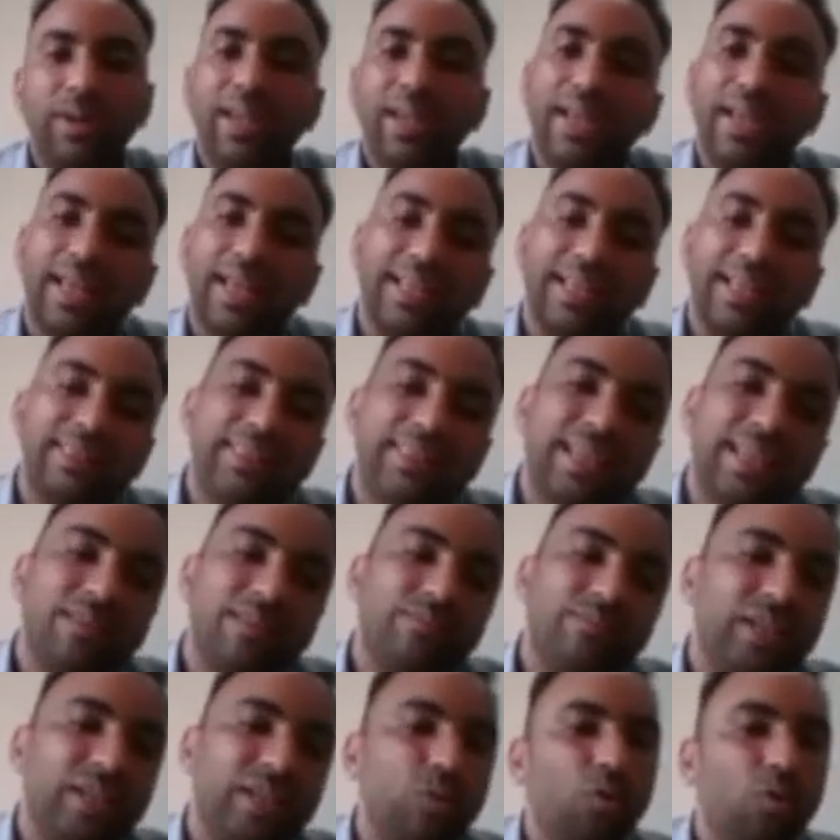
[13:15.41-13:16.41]
and then we
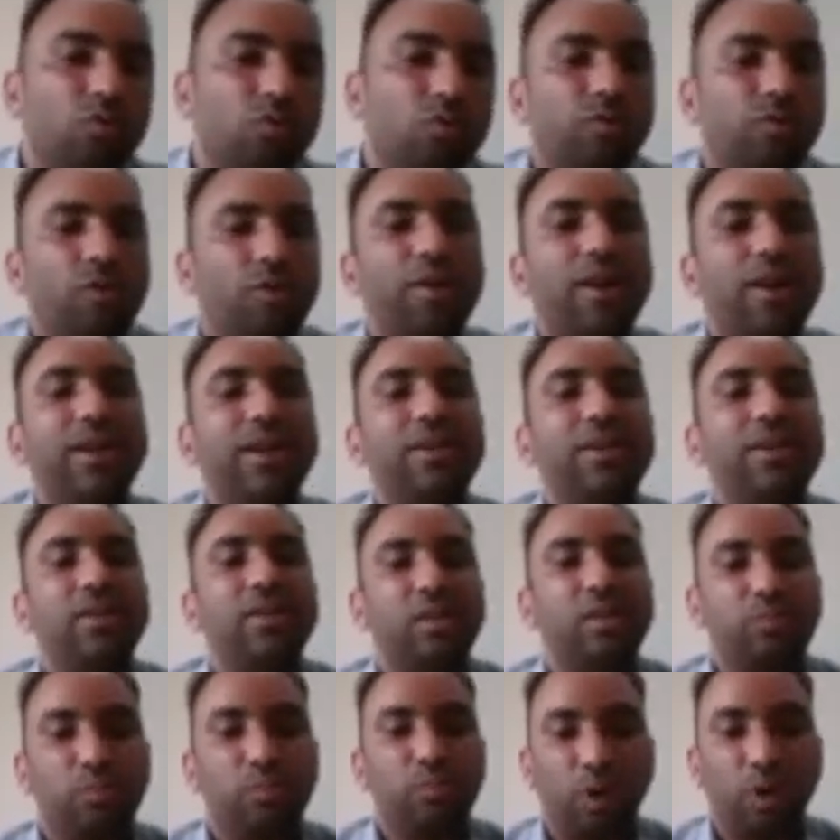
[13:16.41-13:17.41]
go for
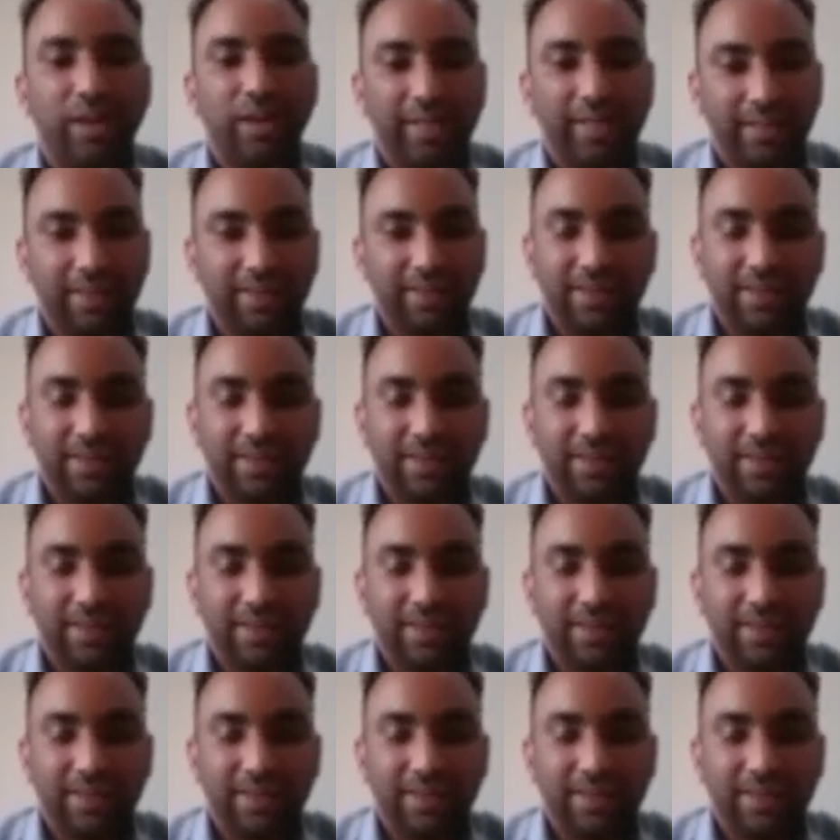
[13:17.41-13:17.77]
spawning.